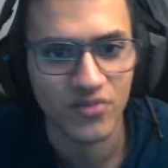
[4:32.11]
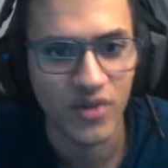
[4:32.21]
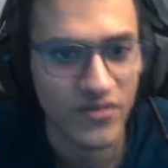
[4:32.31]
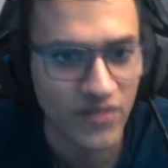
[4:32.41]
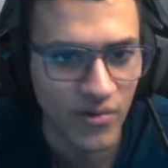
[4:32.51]
So
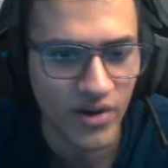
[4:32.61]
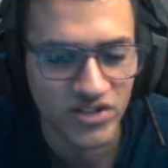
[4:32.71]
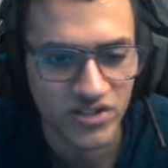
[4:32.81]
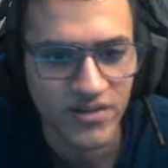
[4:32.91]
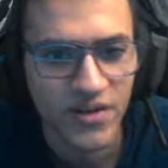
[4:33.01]
if
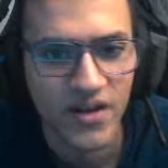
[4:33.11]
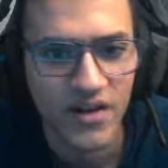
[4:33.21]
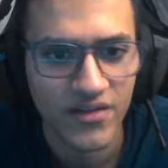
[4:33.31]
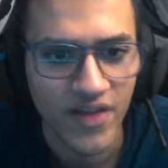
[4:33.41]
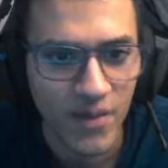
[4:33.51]
direction
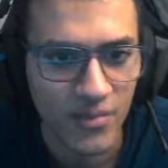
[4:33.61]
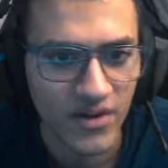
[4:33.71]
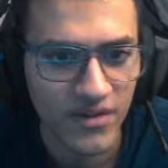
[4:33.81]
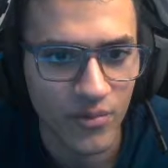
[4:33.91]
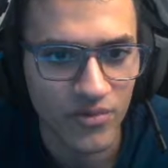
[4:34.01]
is
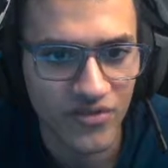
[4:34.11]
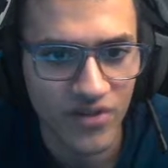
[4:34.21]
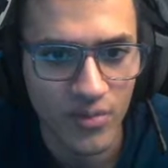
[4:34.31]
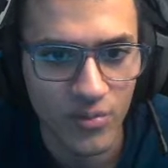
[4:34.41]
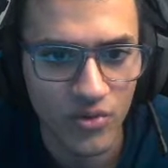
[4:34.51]
happening, then we're just
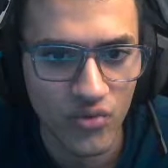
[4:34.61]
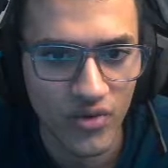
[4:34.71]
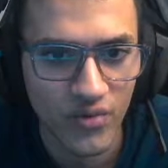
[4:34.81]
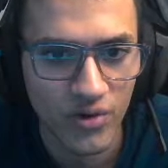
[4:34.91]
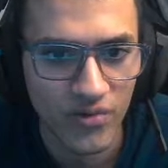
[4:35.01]
gonna move
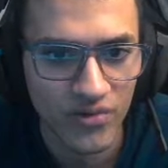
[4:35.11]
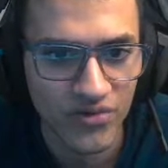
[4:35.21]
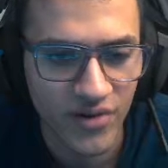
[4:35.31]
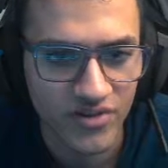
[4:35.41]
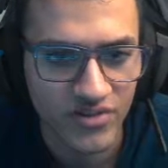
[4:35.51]
in one of those
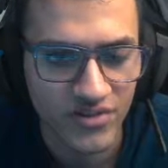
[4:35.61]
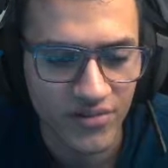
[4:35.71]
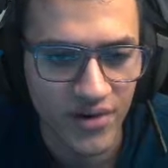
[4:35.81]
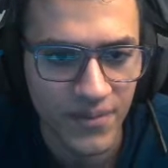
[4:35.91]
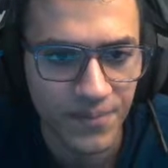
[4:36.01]
directions,
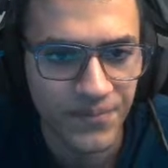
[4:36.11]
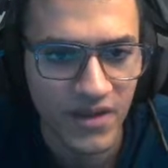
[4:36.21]
right?